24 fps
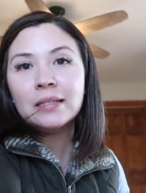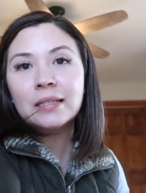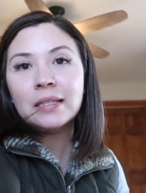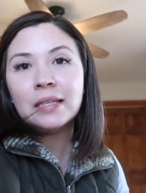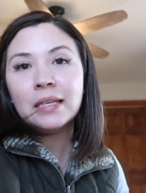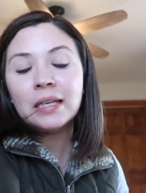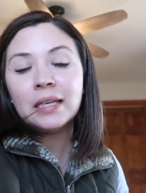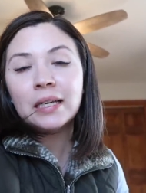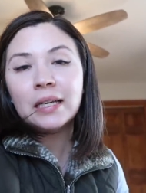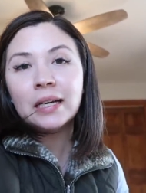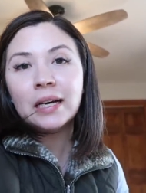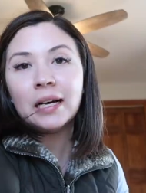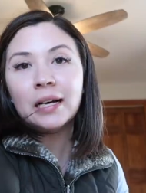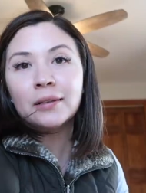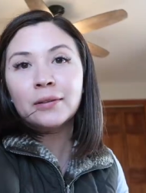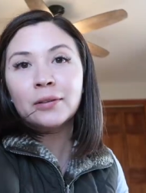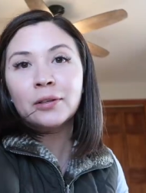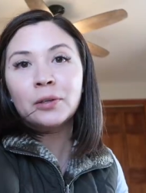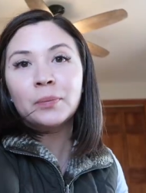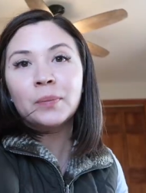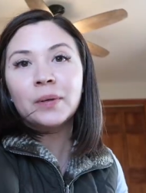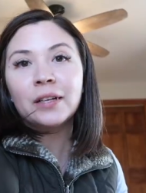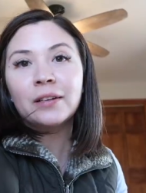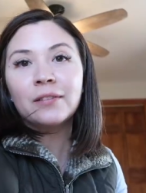seeing a
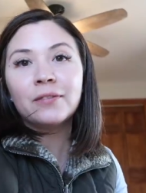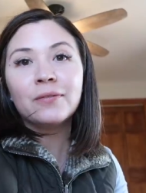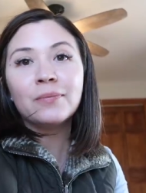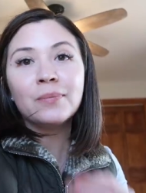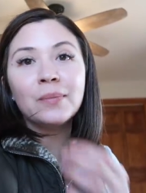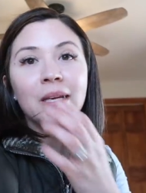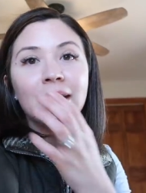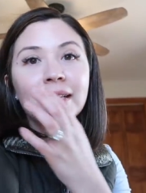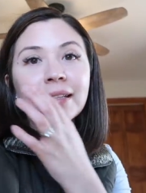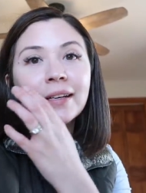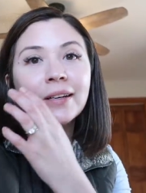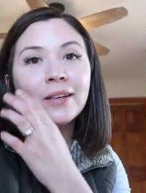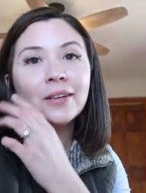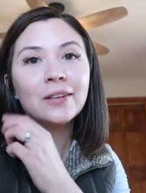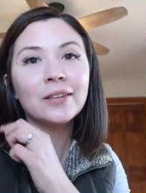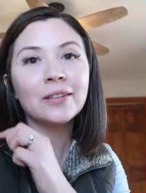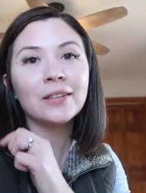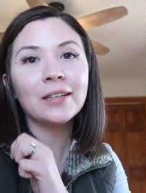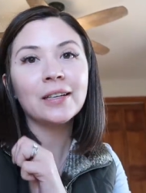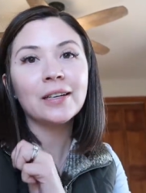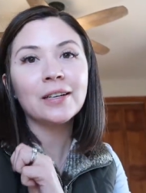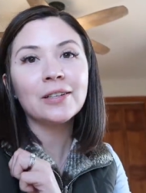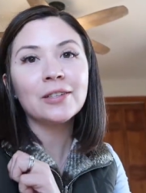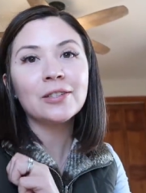little bit of Mila
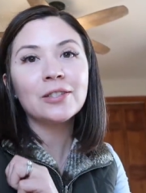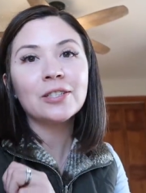earlier.